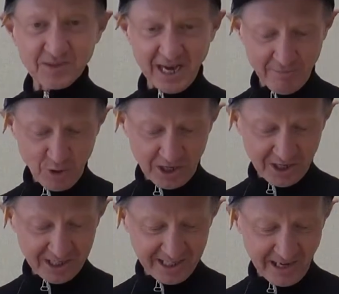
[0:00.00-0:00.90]
I'm not
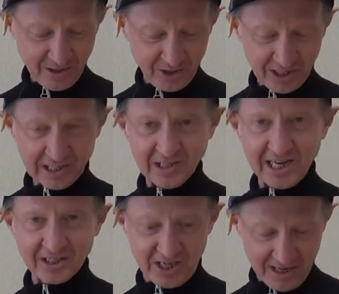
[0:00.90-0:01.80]
gonna sell it, just
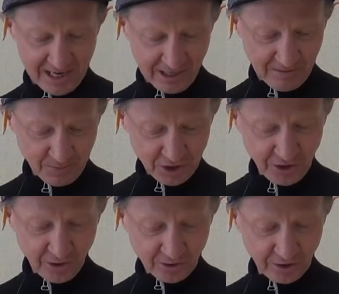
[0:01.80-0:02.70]
let
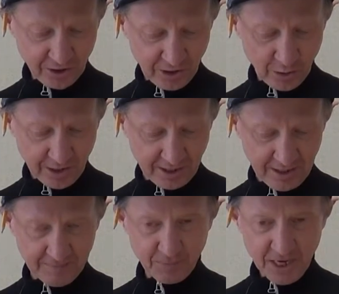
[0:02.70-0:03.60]
children to look at
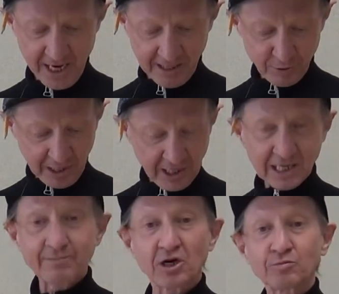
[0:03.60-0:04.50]
it. And what I
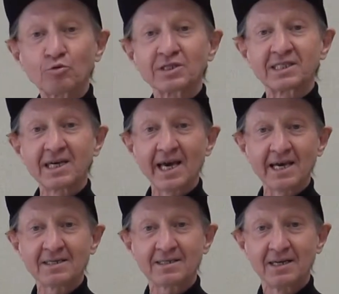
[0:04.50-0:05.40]
like about
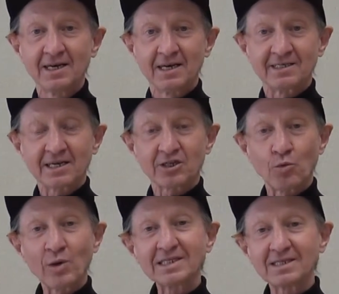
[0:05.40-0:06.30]
mosaics is
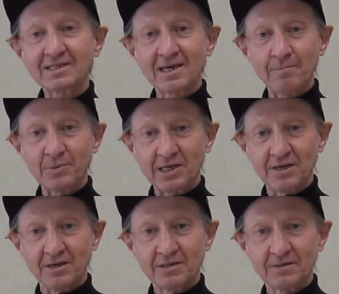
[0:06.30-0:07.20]
actually once it's
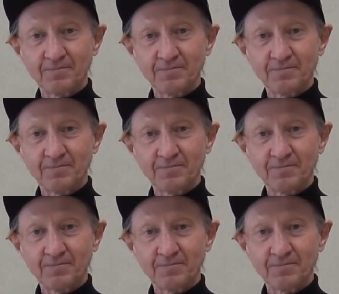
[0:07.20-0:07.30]
completed,